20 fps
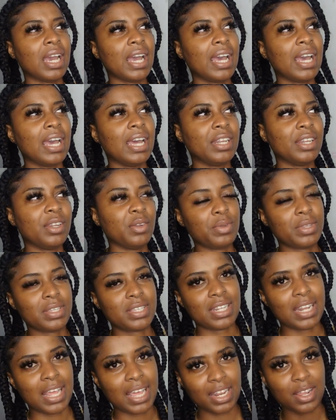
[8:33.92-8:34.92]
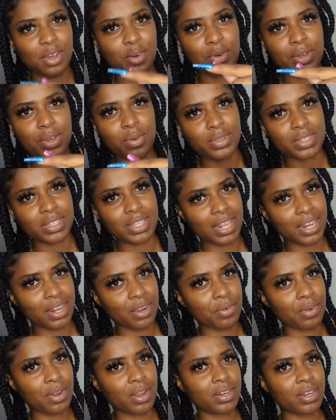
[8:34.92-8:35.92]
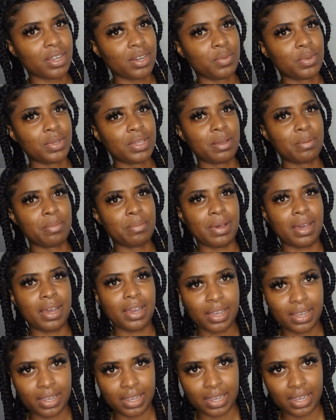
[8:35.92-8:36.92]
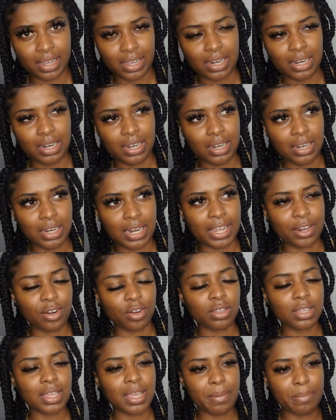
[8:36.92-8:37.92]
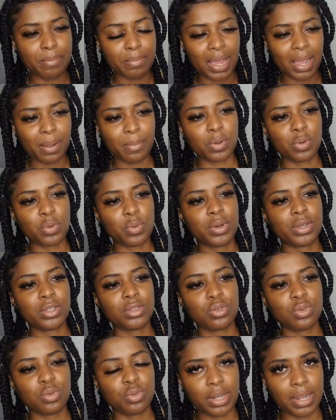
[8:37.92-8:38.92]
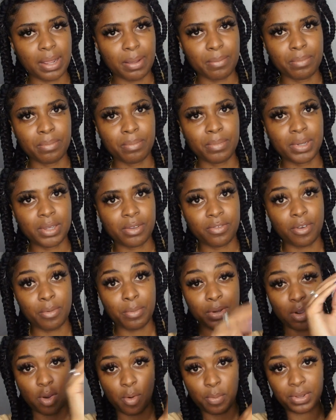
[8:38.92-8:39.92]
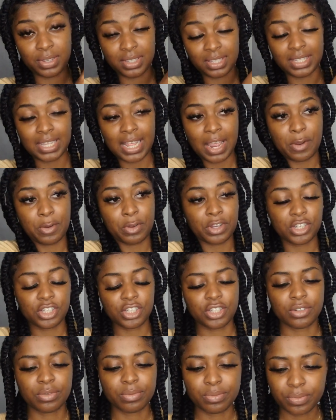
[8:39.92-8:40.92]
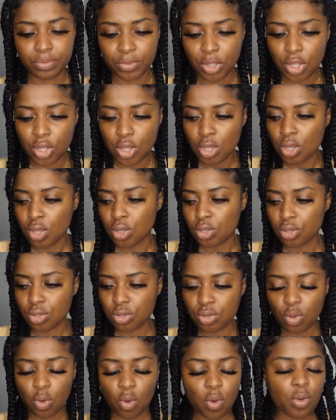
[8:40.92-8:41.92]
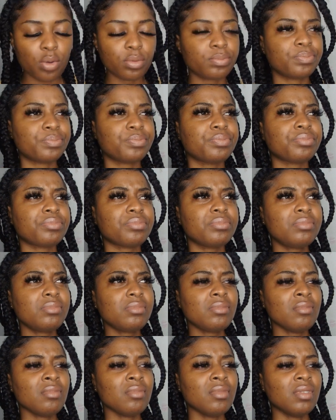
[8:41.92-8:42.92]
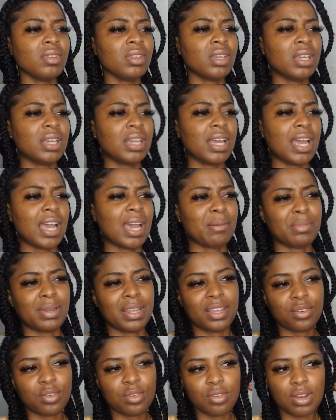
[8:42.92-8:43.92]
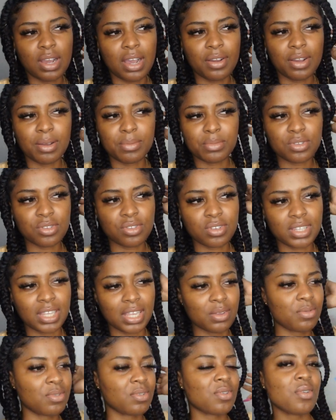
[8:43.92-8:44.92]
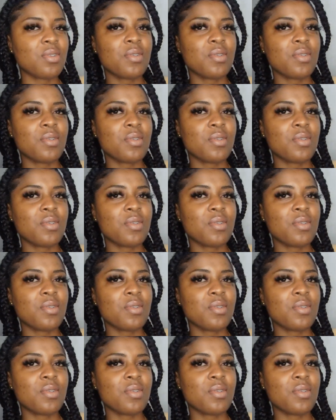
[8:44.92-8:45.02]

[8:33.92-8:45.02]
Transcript: And we slide around and we came back. Like, not came back, but we went to them, but from an opposite direction. So I'm like, oh, how come she's not at work?